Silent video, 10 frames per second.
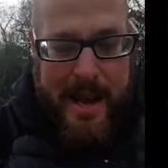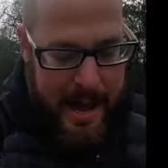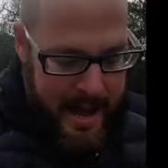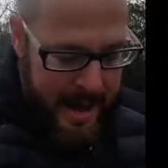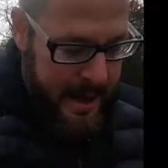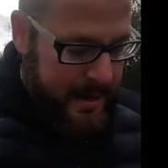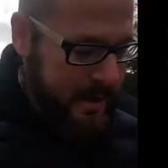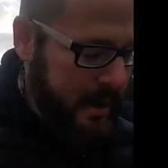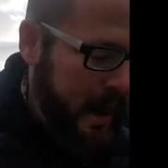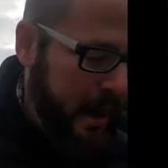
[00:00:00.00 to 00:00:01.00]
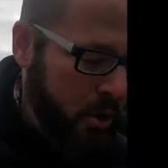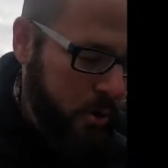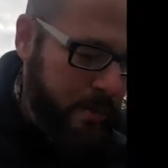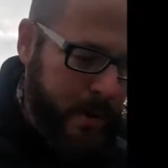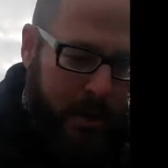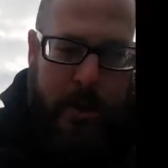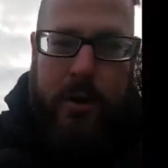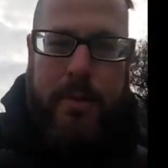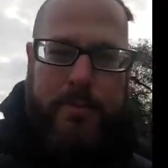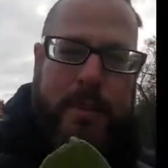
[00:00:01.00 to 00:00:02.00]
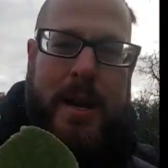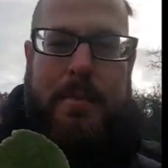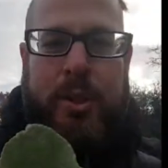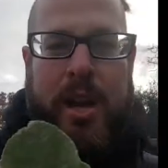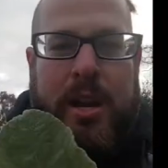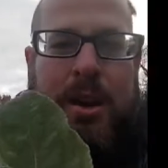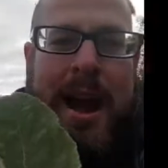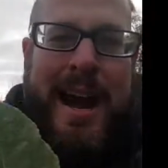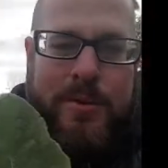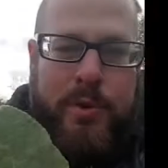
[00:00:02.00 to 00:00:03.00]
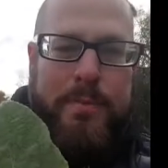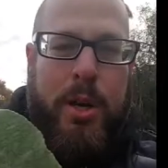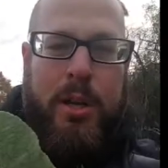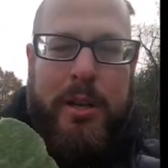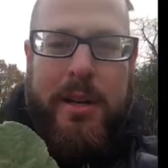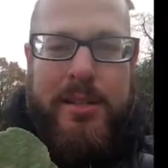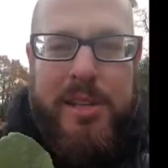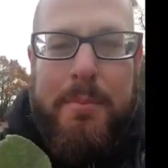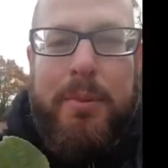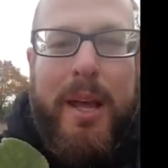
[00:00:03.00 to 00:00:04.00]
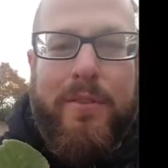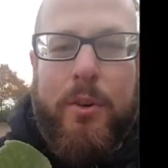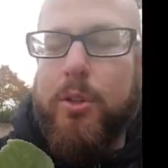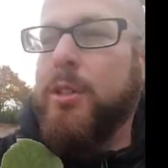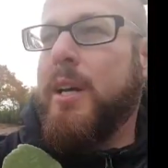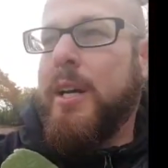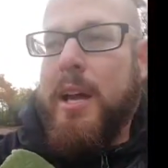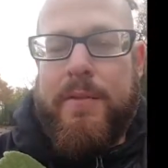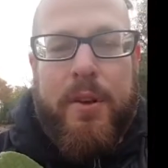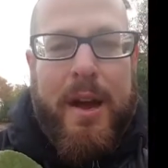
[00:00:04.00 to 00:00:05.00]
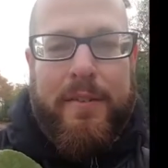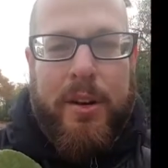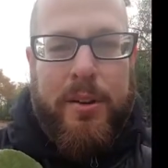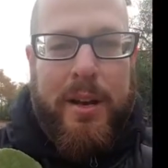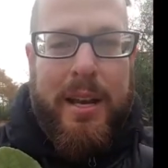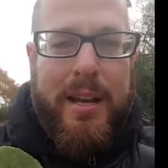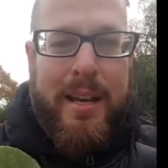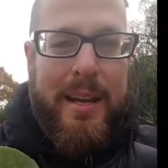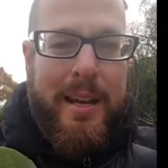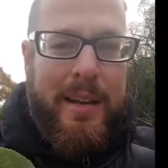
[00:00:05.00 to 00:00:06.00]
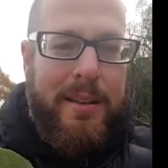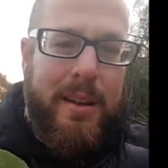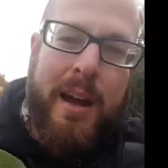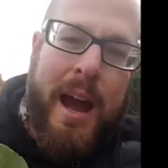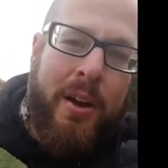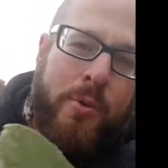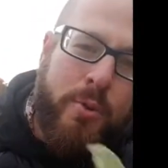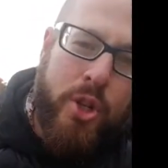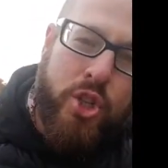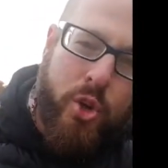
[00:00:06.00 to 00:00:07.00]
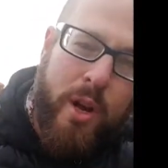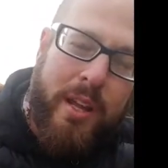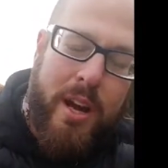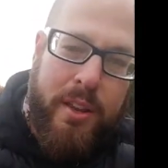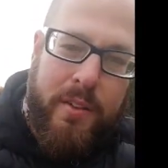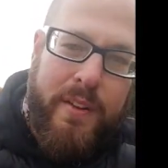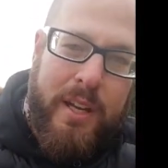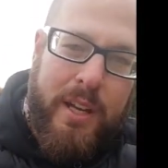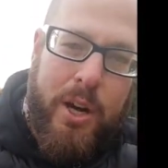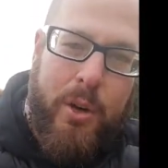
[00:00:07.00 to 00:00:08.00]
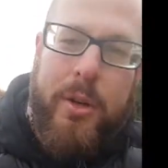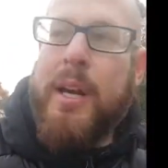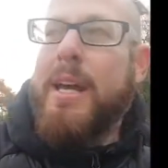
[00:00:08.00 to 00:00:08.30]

and I hope that you'll be able to interact with mullein on some level if you haven't already. And I hope you enjoy the other video.